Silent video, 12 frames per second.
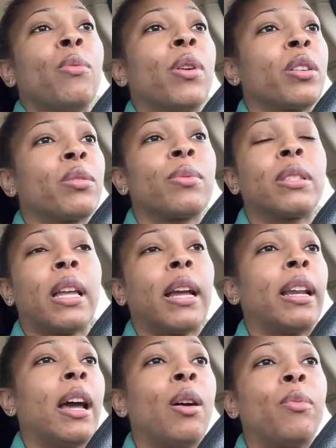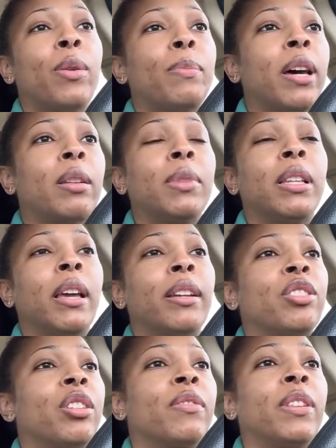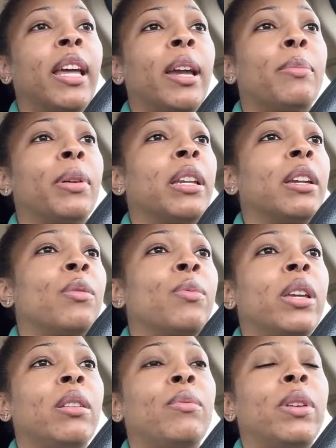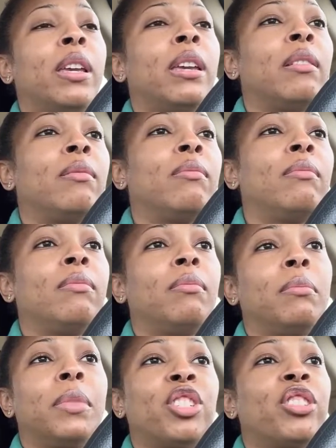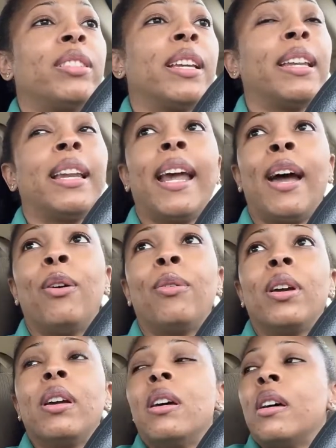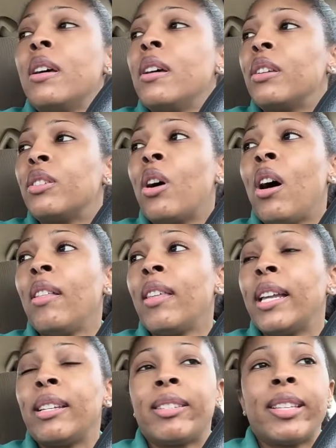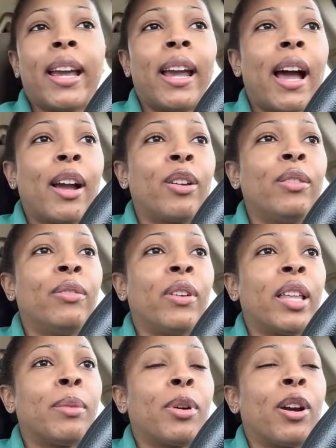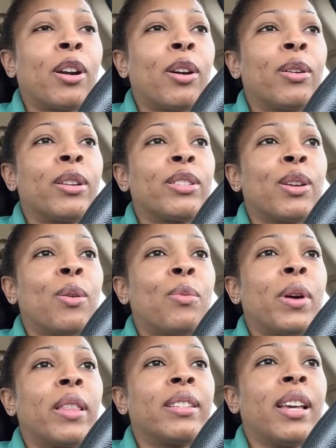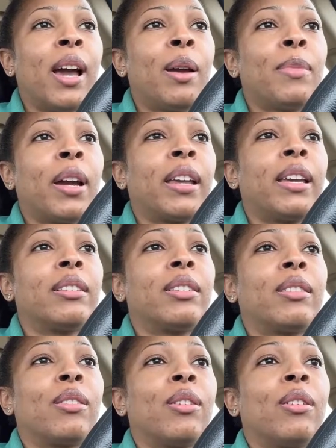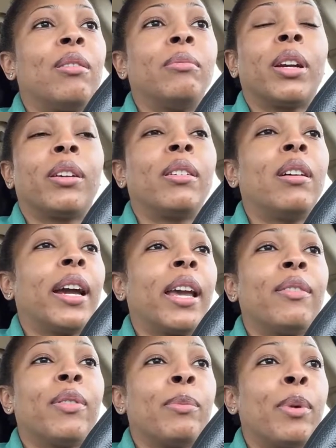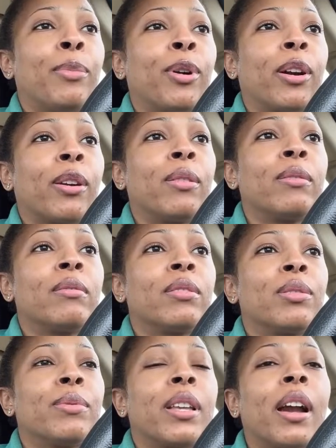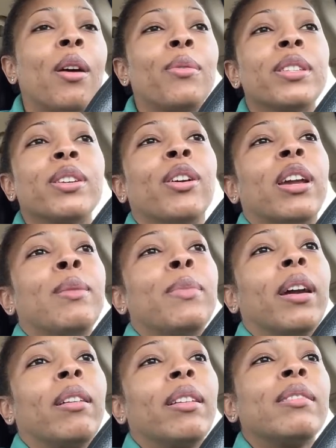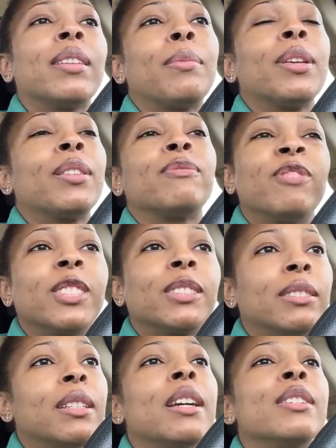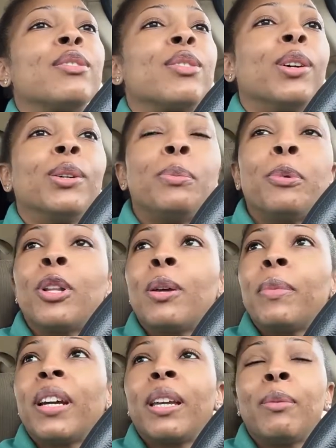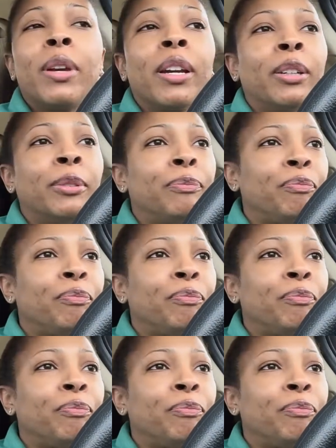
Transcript: workers was like, nah, we about to be like Chick-fil-A up in here. We we getting and out. So all that to say, I couldn't find the barcode. And so by the time I get to the girl, I'm like, girl, I can't find my barcode. And she was like, oh, it's in your email. And I was like, "Mother." So pull up my email